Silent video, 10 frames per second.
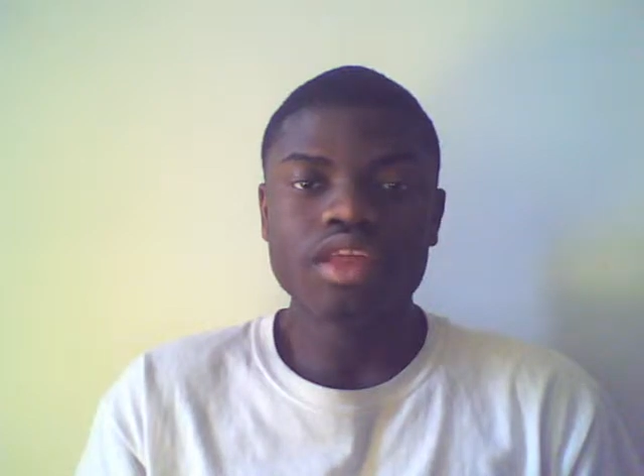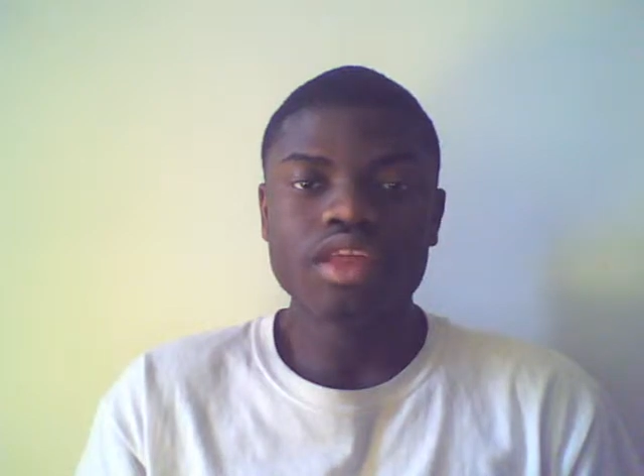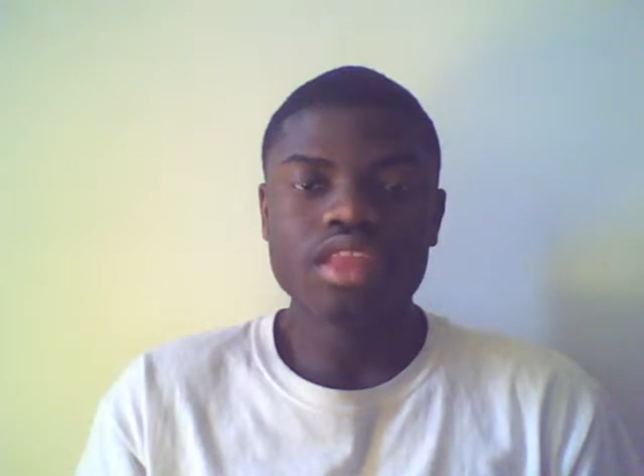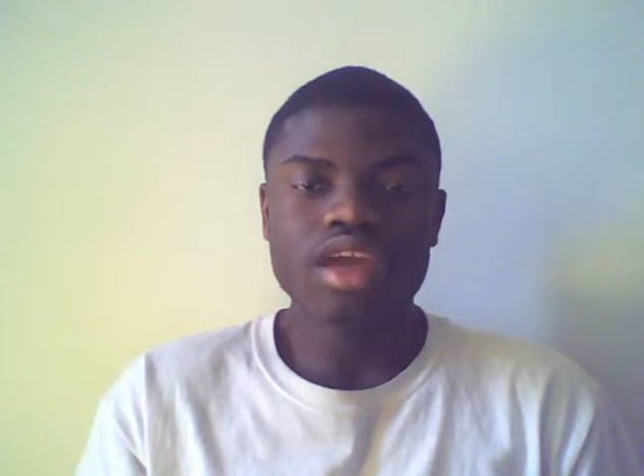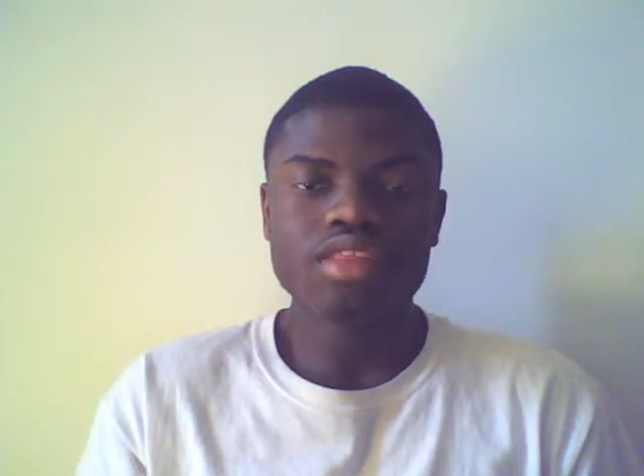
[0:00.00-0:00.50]

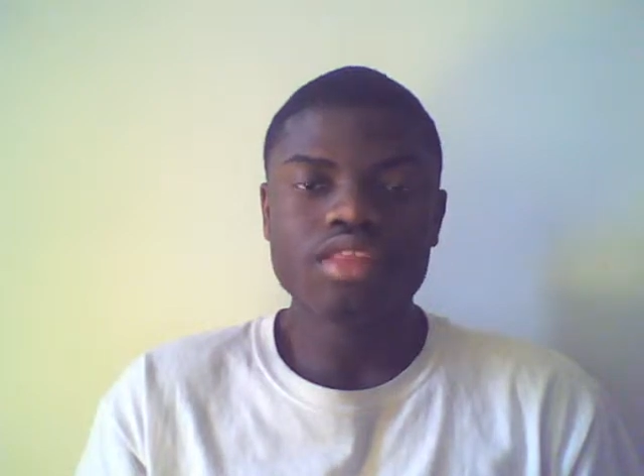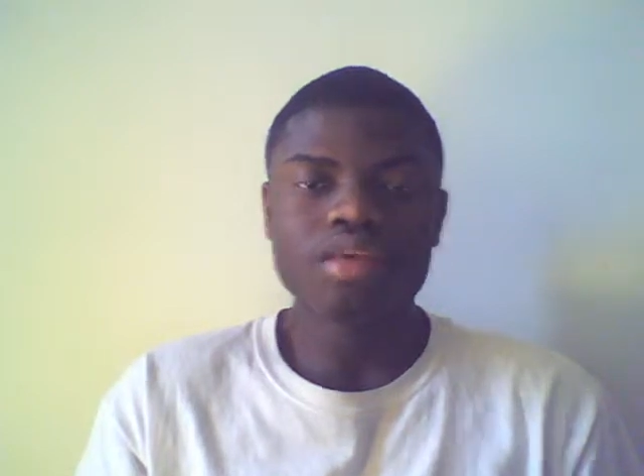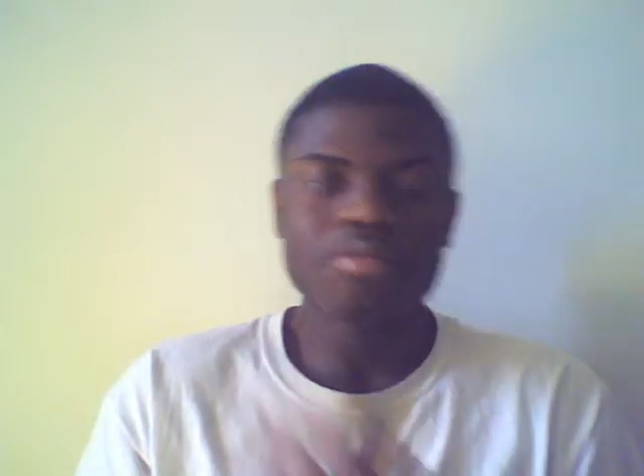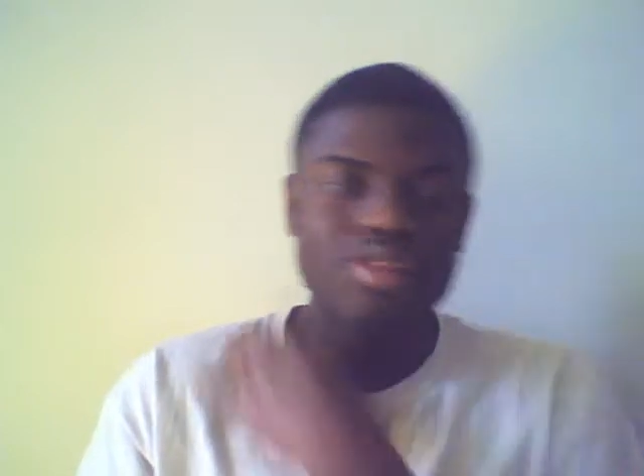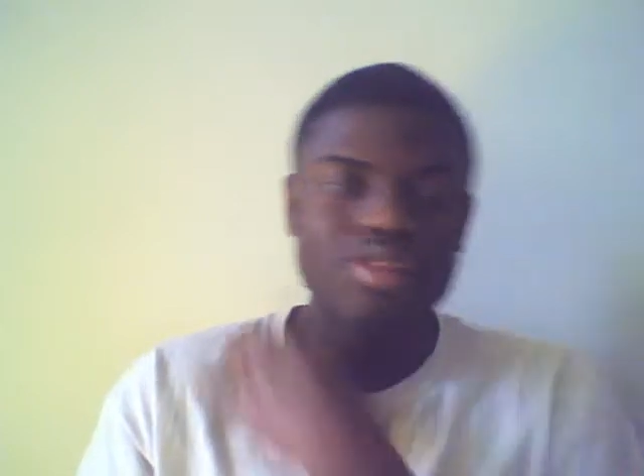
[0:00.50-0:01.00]
they can't stop it
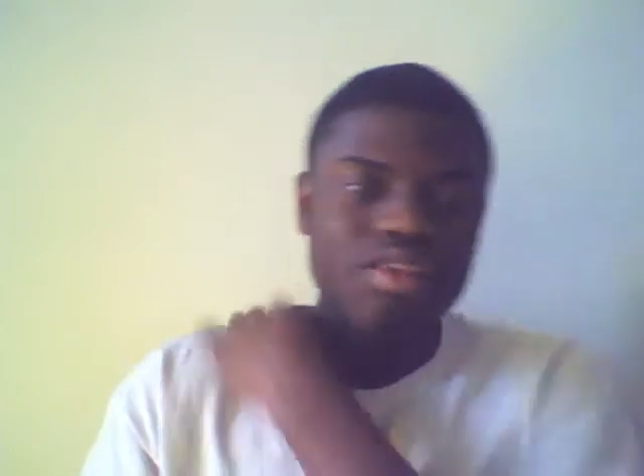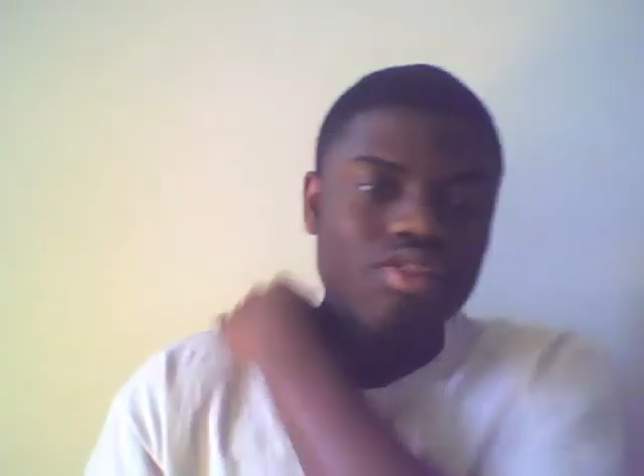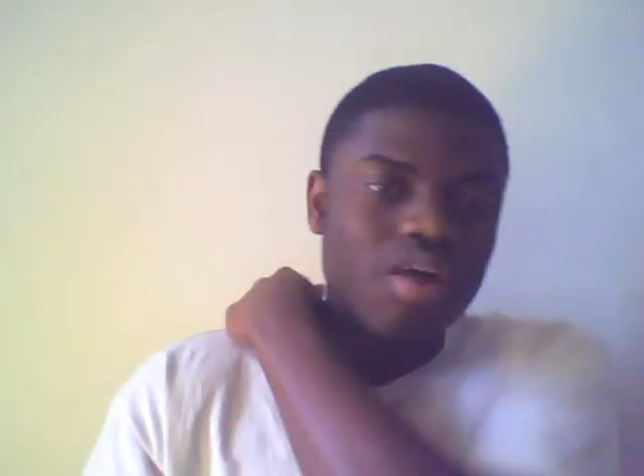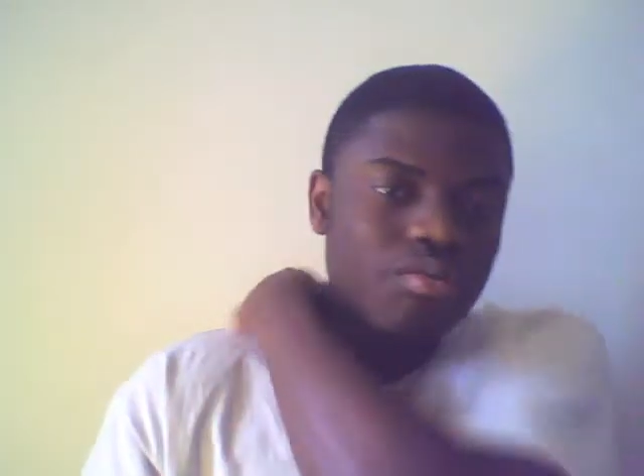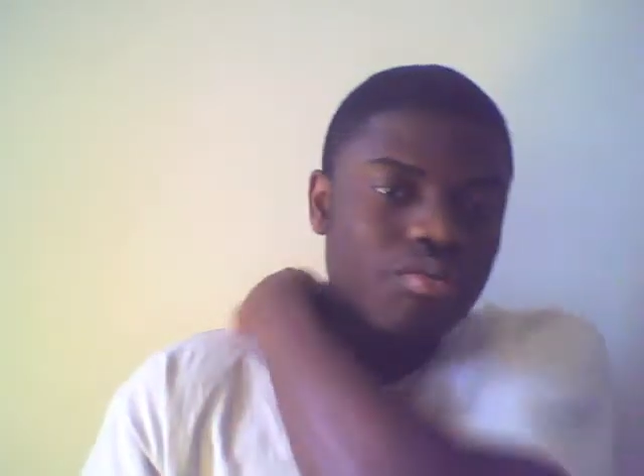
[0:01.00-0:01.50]
with like a
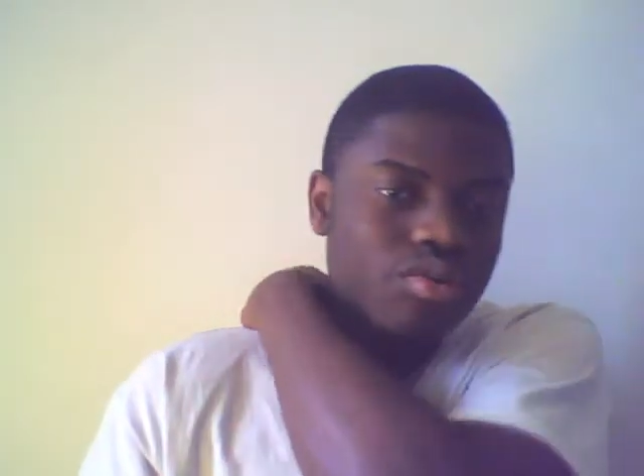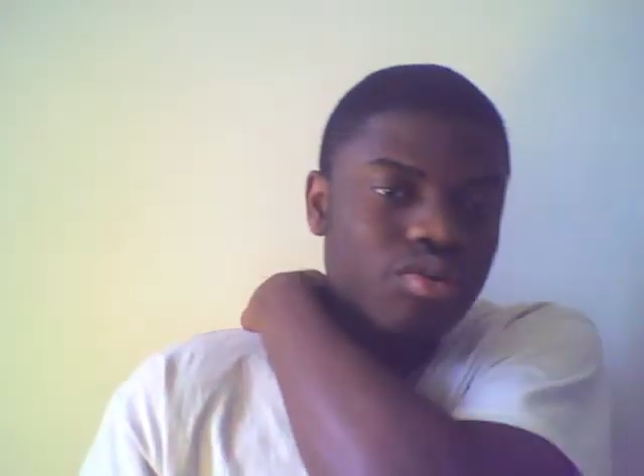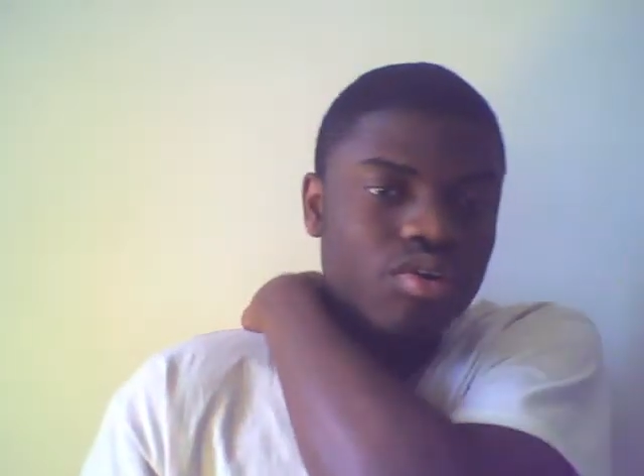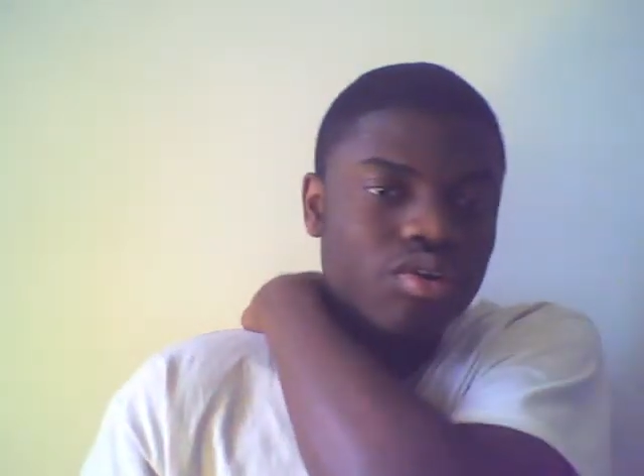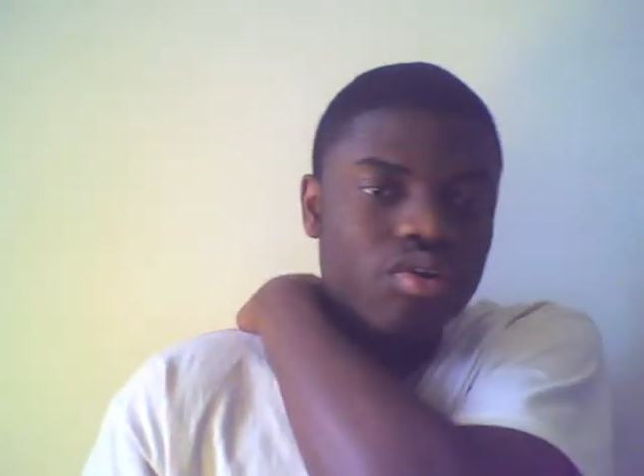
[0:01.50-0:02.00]
Thought
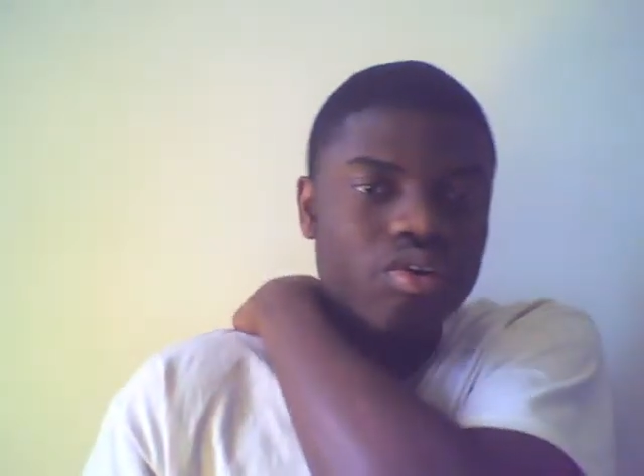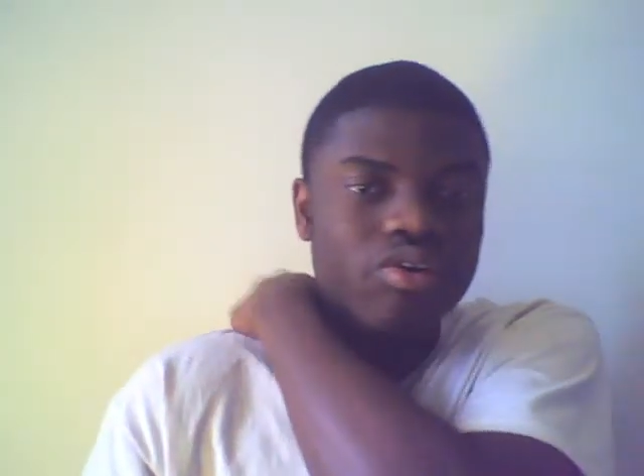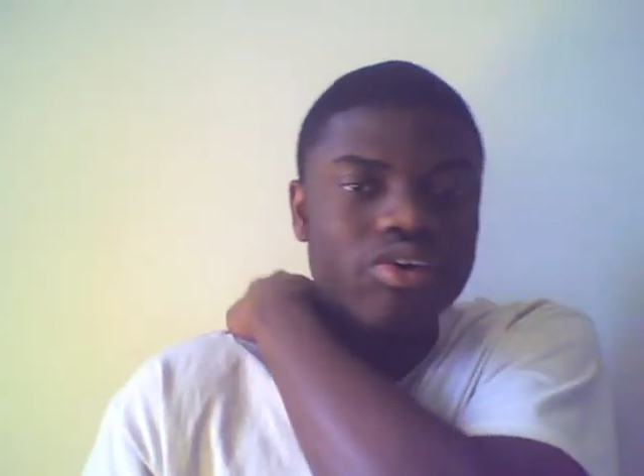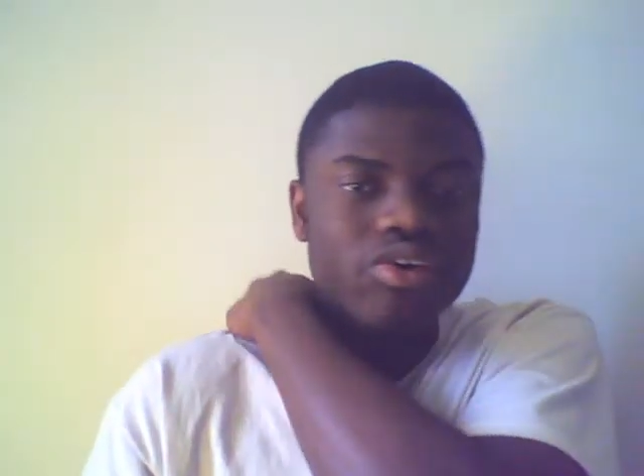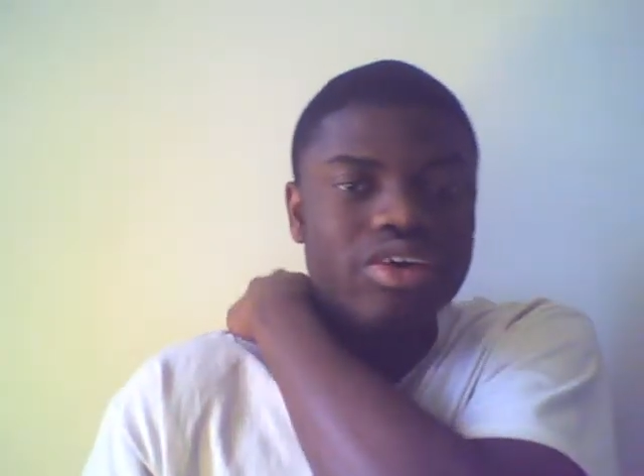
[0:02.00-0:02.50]
Ruler
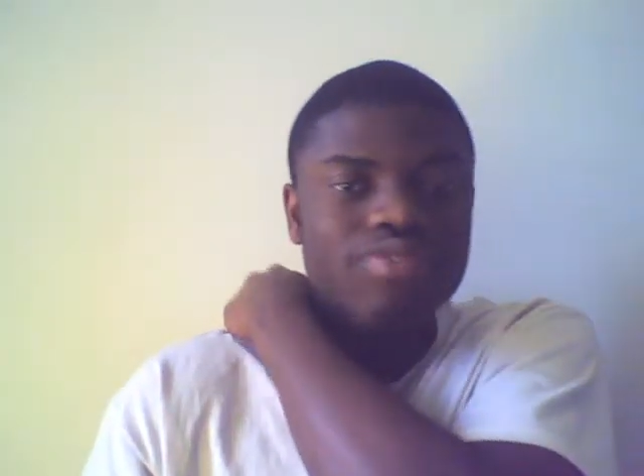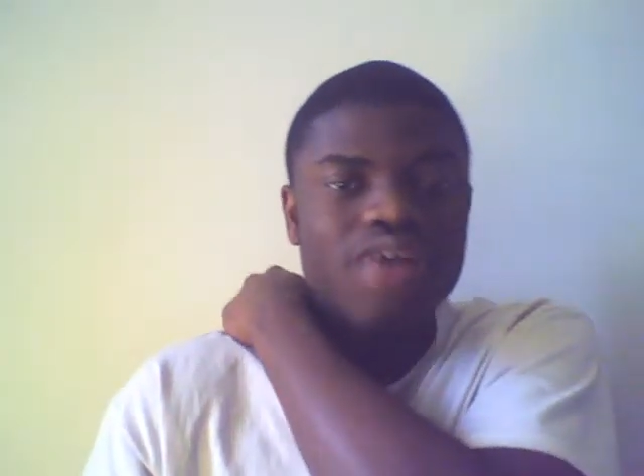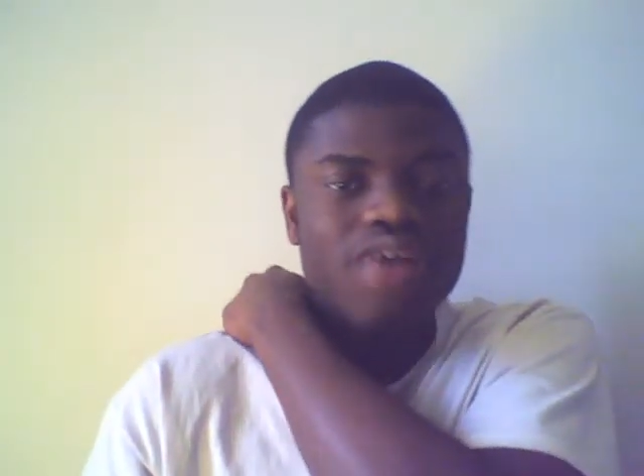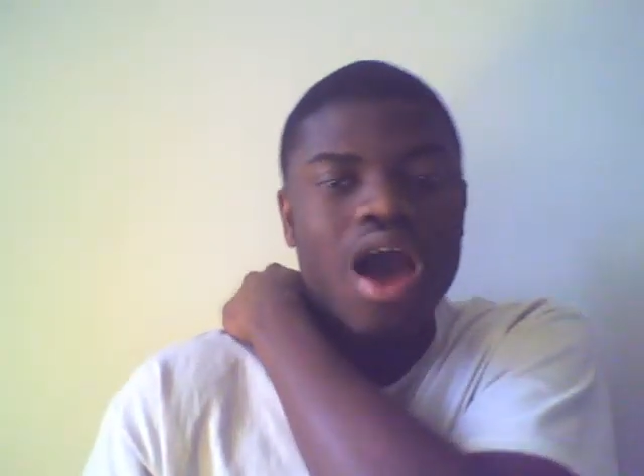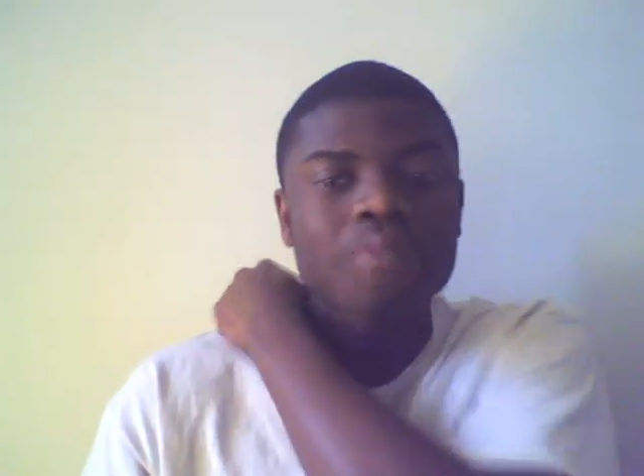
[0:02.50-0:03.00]
or even
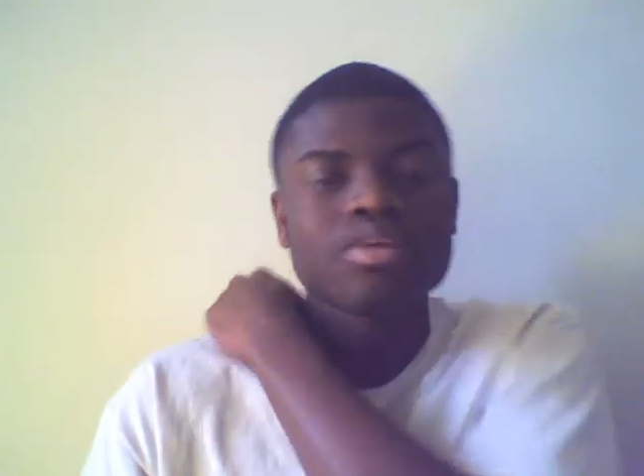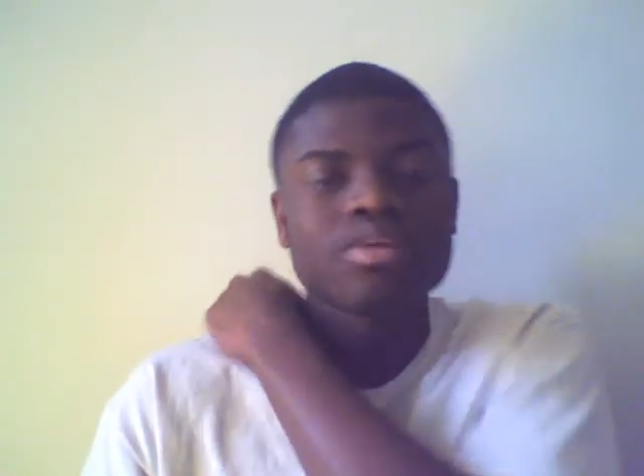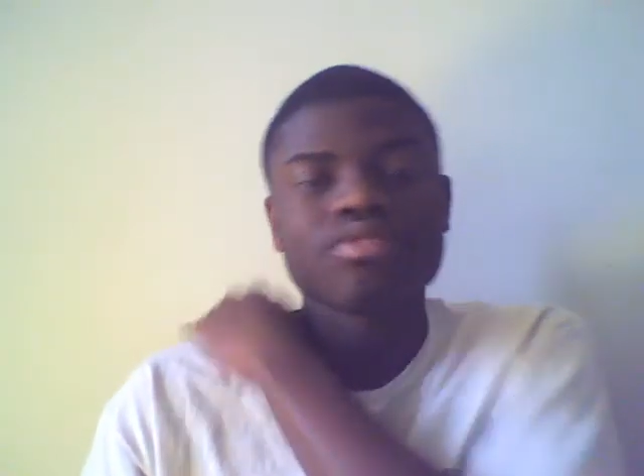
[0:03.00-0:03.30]
Obelisk,